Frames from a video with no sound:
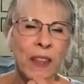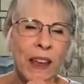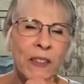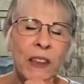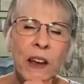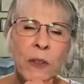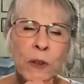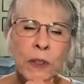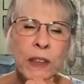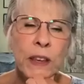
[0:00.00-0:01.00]
And the
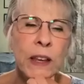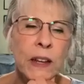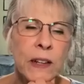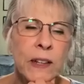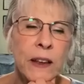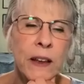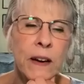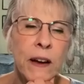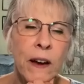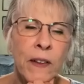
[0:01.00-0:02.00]
other thing is that
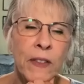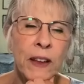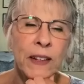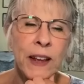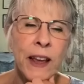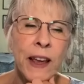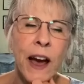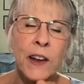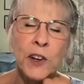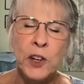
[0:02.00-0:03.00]
they say,
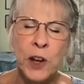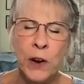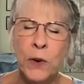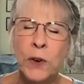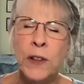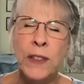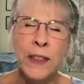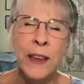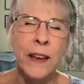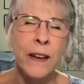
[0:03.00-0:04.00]
I shudder to
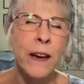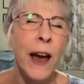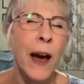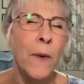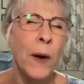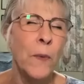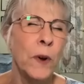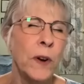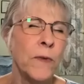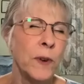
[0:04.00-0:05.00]
think how I
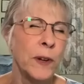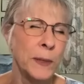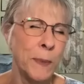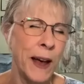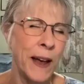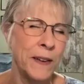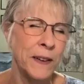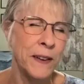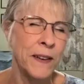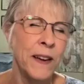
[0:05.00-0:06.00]
would have
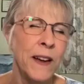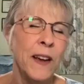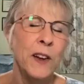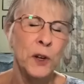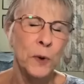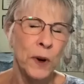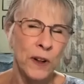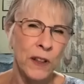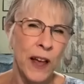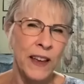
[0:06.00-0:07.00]
responded to a
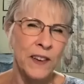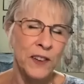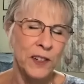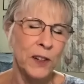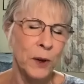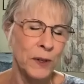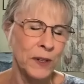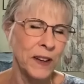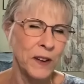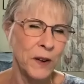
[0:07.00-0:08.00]
client
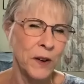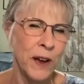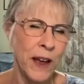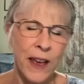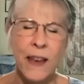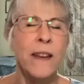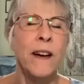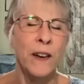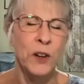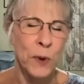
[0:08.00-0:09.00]
disclosing a
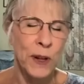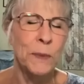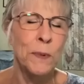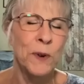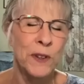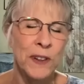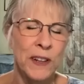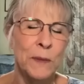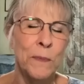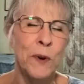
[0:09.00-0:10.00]
transpersonal
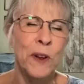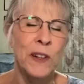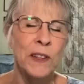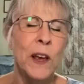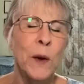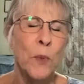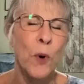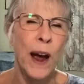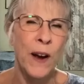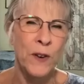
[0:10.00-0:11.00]
experience
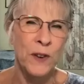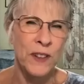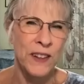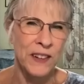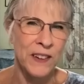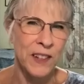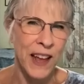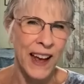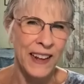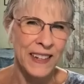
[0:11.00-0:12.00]
prior to this
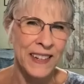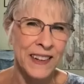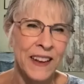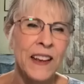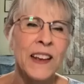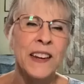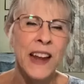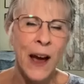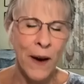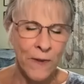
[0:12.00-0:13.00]
class.
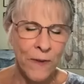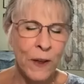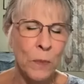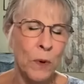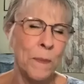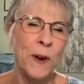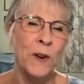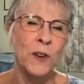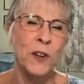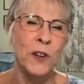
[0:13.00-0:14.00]
Now I feel
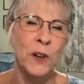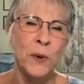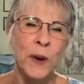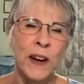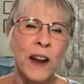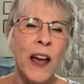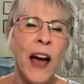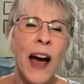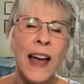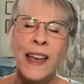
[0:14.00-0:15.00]
prepared to do it.
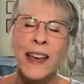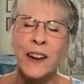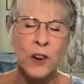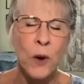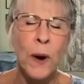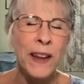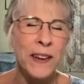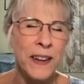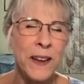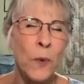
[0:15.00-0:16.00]
I had no
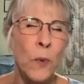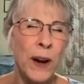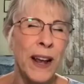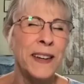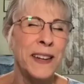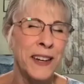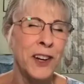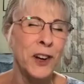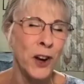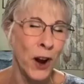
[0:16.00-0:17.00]
idea what I
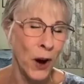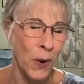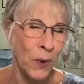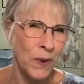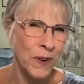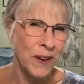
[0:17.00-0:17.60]
didn't know.